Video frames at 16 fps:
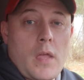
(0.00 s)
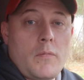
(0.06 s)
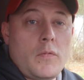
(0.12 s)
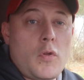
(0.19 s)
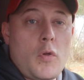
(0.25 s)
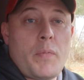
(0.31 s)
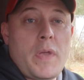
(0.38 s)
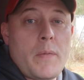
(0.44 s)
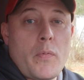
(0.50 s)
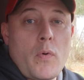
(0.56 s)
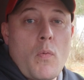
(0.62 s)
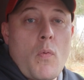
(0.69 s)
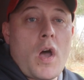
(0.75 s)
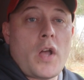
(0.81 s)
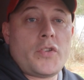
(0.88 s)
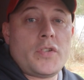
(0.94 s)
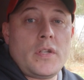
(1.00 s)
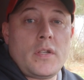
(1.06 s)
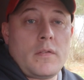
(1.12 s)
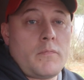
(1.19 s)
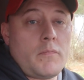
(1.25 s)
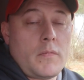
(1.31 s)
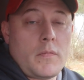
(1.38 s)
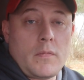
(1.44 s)
New people
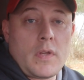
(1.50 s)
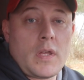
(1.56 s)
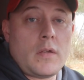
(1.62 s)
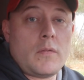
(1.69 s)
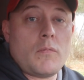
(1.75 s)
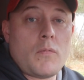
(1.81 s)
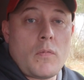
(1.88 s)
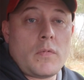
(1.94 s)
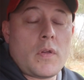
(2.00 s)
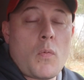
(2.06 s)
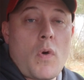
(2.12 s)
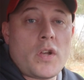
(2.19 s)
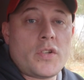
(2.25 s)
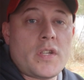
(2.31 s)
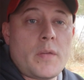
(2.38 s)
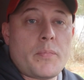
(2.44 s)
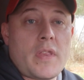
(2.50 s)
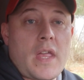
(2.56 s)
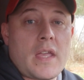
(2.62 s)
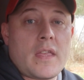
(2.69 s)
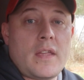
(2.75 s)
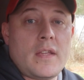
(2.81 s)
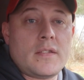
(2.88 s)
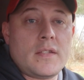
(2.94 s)
watching can watch something
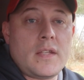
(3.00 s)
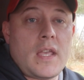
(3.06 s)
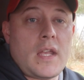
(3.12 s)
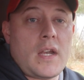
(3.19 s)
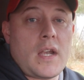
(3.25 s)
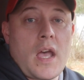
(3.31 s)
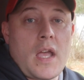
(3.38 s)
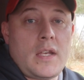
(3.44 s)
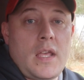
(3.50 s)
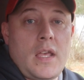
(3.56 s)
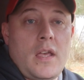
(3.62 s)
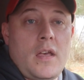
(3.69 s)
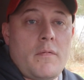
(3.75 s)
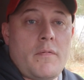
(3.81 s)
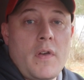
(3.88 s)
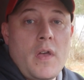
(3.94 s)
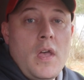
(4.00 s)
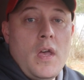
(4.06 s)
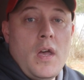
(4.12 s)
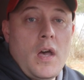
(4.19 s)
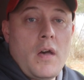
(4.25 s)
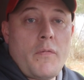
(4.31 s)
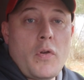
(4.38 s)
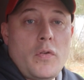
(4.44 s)
like this and get an idea
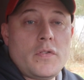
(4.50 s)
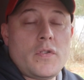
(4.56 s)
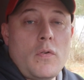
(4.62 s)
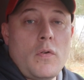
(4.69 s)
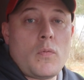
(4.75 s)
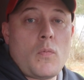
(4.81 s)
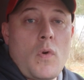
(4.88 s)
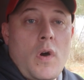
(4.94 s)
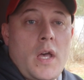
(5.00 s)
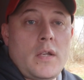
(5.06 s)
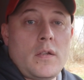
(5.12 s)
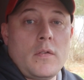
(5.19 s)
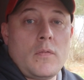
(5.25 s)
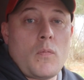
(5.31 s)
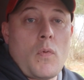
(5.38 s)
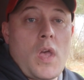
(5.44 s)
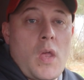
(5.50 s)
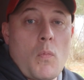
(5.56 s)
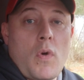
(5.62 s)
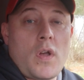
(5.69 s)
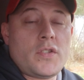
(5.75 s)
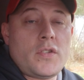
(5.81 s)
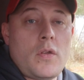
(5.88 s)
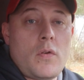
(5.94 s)
of who's doing what and
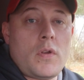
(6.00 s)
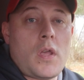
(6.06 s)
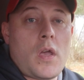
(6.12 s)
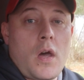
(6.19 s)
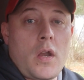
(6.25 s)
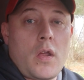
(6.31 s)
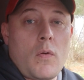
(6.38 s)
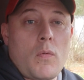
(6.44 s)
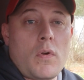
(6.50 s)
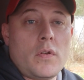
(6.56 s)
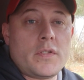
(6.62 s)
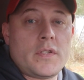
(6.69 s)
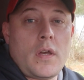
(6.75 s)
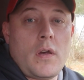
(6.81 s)
what's new in the audio world.